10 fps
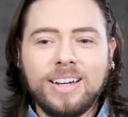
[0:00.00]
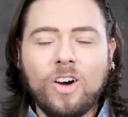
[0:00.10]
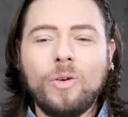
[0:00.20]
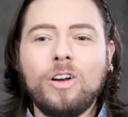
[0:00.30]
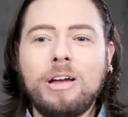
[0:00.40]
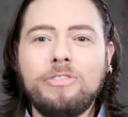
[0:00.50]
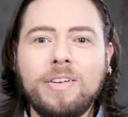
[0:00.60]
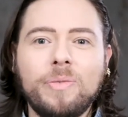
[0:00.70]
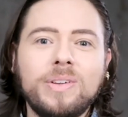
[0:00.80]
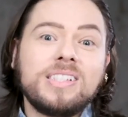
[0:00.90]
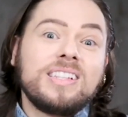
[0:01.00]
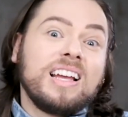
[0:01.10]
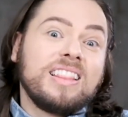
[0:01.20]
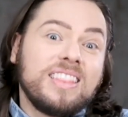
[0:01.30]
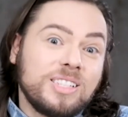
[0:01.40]
oh, one of my favorite ones is
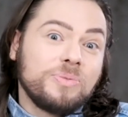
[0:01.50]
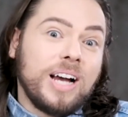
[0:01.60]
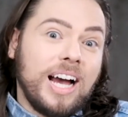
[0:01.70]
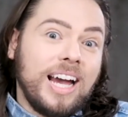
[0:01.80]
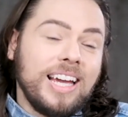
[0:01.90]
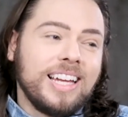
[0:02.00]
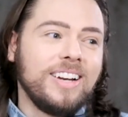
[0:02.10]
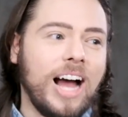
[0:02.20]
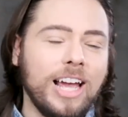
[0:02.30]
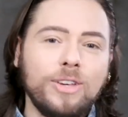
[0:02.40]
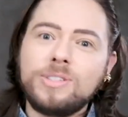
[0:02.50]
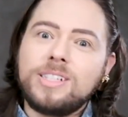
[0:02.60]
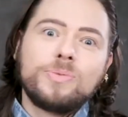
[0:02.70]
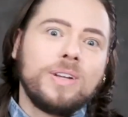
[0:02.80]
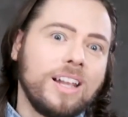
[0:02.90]
like this guy, you know, I use
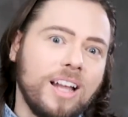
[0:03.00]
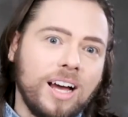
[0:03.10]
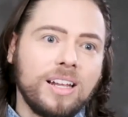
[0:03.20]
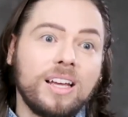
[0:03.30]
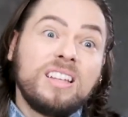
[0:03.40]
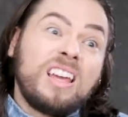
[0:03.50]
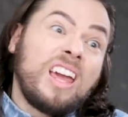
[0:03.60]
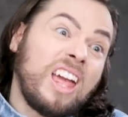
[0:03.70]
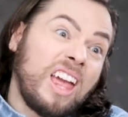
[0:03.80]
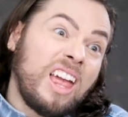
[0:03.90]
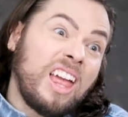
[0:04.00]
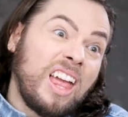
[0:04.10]
this one a lot. Like, eh.